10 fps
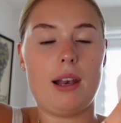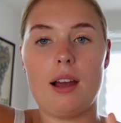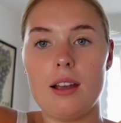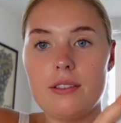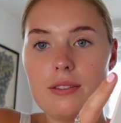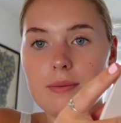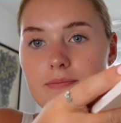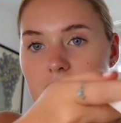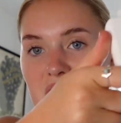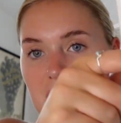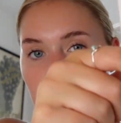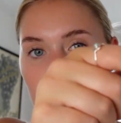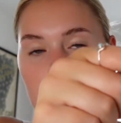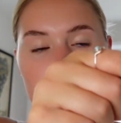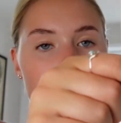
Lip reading: life. Just a